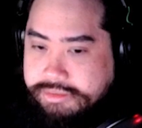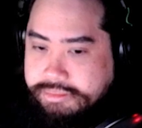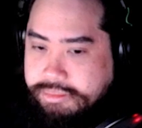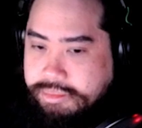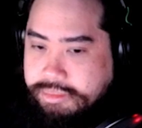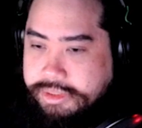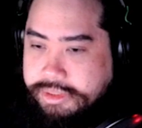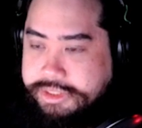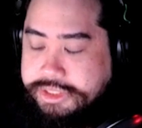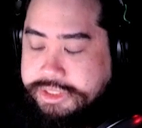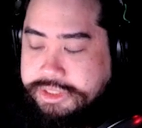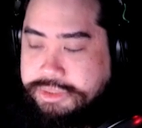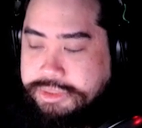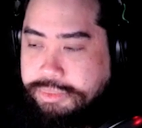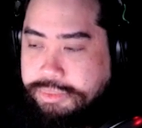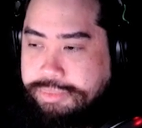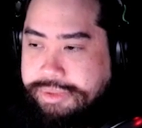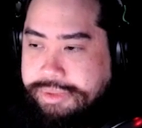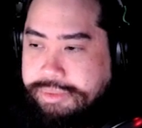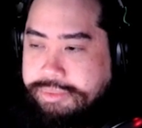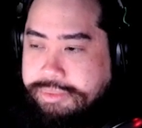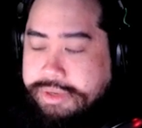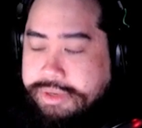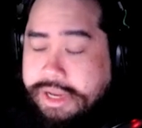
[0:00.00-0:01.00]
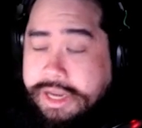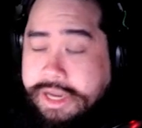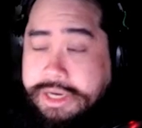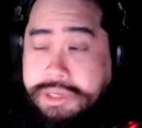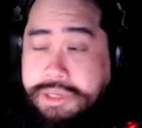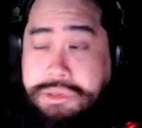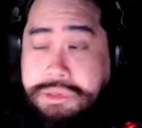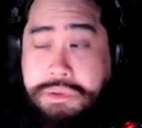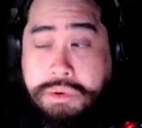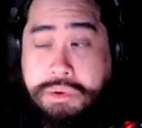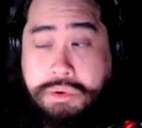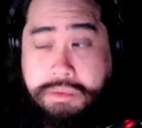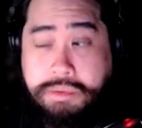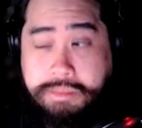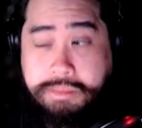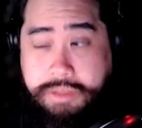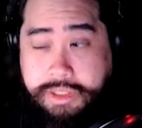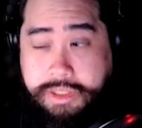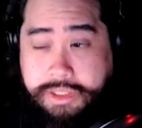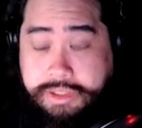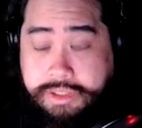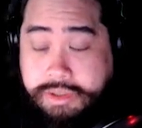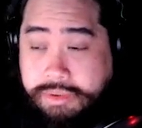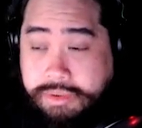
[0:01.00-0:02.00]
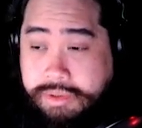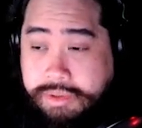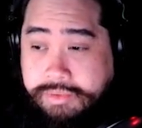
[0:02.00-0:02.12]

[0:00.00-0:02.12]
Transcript: Plus, it's a rerun. I normally don't